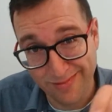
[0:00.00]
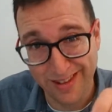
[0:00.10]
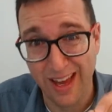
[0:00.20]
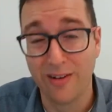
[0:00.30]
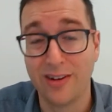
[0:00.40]

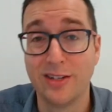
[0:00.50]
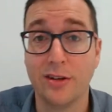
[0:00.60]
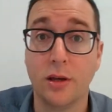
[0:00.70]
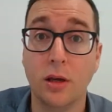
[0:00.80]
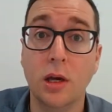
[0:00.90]

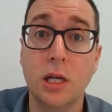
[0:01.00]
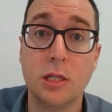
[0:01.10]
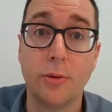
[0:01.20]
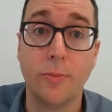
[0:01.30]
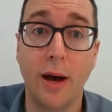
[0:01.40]
guaranteeing to
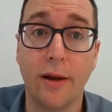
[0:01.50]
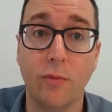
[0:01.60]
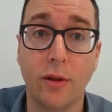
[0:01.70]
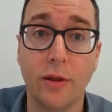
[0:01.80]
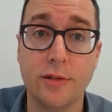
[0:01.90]
be part of
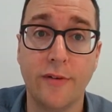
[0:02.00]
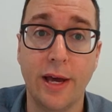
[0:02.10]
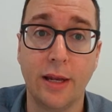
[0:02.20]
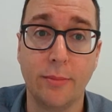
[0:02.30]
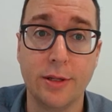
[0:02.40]
one of those
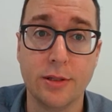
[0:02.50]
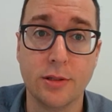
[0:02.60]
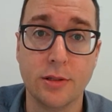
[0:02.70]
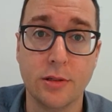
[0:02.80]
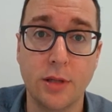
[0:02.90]
failing
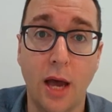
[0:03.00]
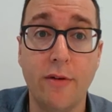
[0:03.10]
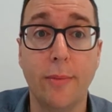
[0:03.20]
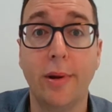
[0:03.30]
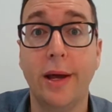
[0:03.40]
businesses. Having
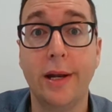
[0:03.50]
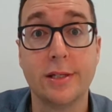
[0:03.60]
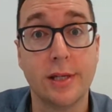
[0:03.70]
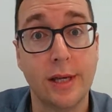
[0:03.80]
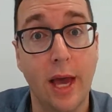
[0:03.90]
a plan
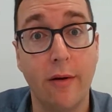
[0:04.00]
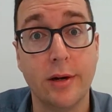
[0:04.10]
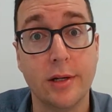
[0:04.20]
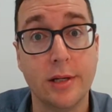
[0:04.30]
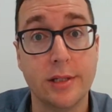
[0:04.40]
doesn't
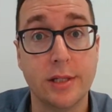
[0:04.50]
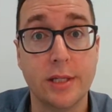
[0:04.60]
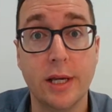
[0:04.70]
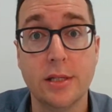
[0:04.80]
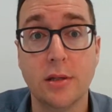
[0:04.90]
guarantee
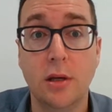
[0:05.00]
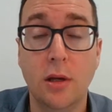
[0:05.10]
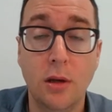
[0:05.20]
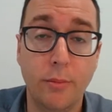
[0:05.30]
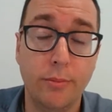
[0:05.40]
success,
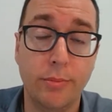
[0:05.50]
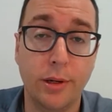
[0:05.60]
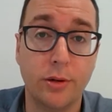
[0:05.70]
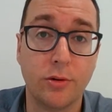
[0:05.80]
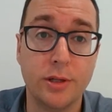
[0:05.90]
but
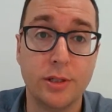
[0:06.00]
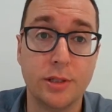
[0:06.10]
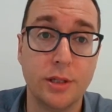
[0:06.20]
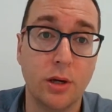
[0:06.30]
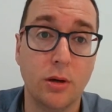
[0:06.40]
increases
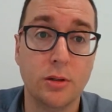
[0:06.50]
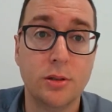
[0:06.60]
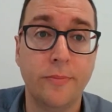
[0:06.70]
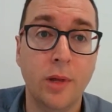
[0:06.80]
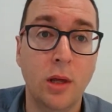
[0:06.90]
the odds.
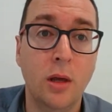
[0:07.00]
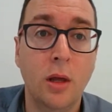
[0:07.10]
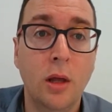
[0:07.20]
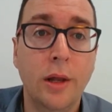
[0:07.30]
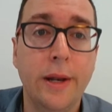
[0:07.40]

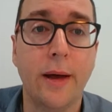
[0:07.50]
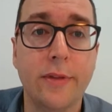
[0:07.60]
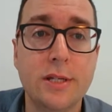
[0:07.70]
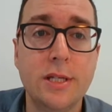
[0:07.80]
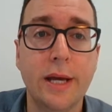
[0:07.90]
Now, the
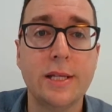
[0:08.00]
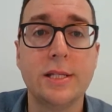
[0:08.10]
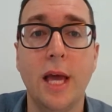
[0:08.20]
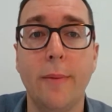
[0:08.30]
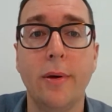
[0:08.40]
second
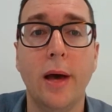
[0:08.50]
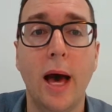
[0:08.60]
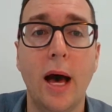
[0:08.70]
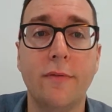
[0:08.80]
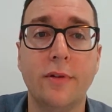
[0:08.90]
step
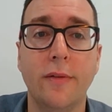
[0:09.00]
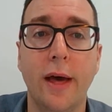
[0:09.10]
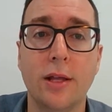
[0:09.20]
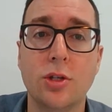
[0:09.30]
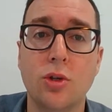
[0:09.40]
after
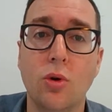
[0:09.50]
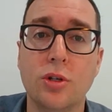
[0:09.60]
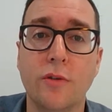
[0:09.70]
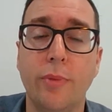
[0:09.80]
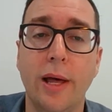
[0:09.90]
that source
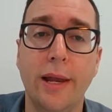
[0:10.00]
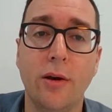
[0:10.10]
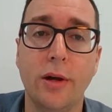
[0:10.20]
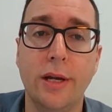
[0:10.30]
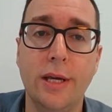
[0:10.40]
of planning
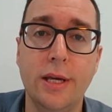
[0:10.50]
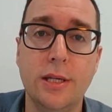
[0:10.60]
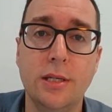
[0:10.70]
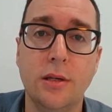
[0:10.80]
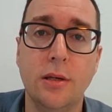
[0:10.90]

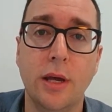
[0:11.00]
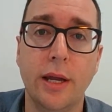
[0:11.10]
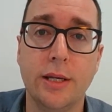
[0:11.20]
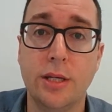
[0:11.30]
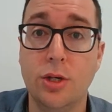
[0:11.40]
ideas and a
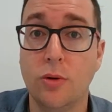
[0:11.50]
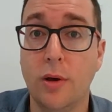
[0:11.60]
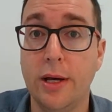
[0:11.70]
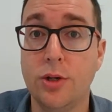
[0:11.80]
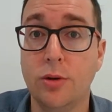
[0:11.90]

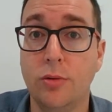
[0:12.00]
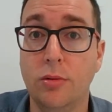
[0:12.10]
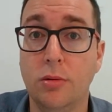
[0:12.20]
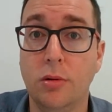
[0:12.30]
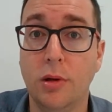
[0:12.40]
situational
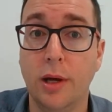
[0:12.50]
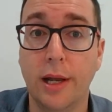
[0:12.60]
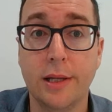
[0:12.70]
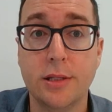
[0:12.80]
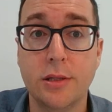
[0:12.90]

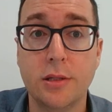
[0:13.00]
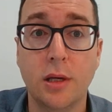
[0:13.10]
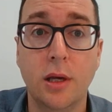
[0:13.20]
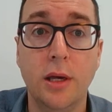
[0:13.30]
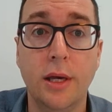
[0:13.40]
analysis
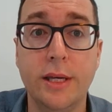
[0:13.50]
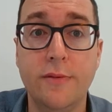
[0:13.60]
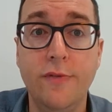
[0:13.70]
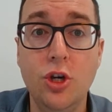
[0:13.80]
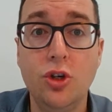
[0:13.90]
is
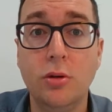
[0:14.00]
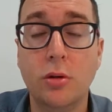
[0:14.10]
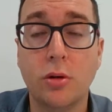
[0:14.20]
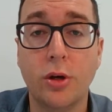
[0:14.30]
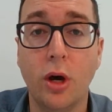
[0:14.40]
vision,
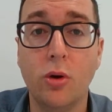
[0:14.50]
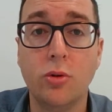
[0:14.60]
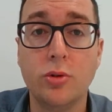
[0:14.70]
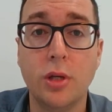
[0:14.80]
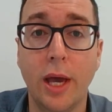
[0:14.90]

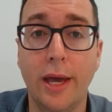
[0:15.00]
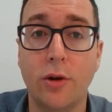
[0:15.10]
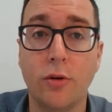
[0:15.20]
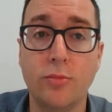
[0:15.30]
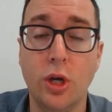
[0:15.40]
goals, and
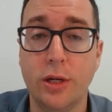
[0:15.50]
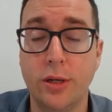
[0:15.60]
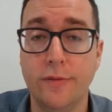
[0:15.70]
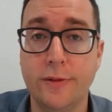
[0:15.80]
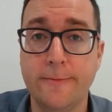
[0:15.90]
or
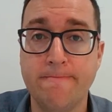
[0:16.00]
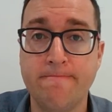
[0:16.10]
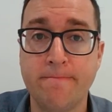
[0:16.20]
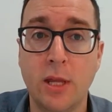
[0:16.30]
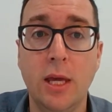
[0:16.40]
objectives.
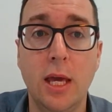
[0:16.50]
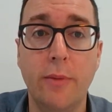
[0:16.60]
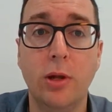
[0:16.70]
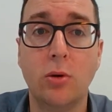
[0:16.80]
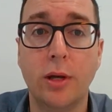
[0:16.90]
Here
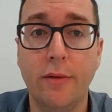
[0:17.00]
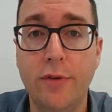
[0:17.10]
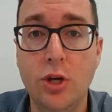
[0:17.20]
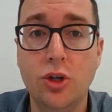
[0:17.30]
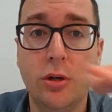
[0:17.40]
we look at a
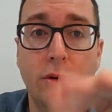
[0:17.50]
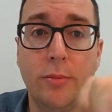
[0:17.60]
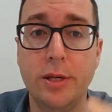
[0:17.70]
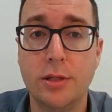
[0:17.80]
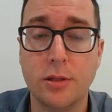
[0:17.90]
vision of a
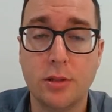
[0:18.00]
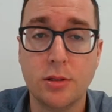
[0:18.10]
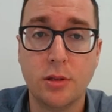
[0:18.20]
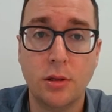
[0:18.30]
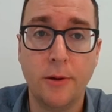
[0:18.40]
business,
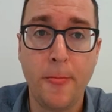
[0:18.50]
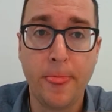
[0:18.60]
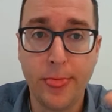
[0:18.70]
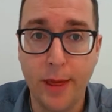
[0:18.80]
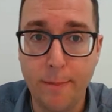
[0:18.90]

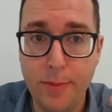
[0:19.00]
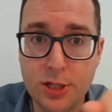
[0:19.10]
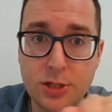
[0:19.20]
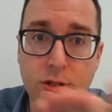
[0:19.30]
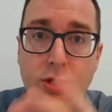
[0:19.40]
their
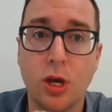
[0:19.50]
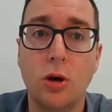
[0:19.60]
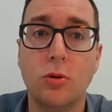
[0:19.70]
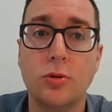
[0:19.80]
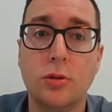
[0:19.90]
business
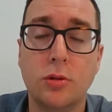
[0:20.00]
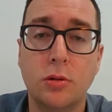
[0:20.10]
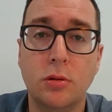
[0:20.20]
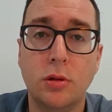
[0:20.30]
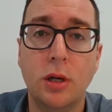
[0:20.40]
goals,
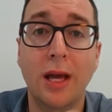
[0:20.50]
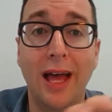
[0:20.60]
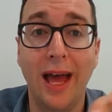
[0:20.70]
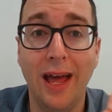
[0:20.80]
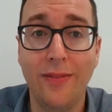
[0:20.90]

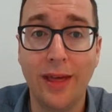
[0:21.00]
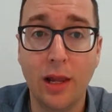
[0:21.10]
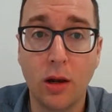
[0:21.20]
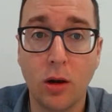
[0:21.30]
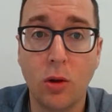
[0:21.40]
and their
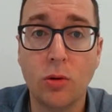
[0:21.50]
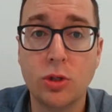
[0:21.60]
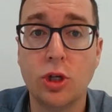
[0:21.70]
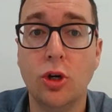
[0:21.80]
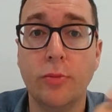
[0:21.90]

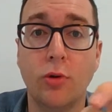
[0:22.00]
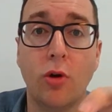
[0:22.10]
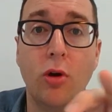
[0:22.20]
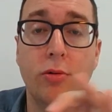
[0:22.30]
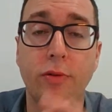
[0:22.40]
long-term
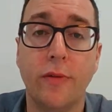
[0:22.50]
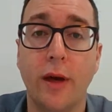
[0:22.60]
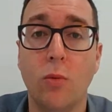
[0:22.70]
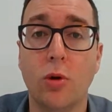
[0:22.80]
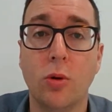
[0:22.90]
growth that they
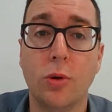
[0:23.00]
want to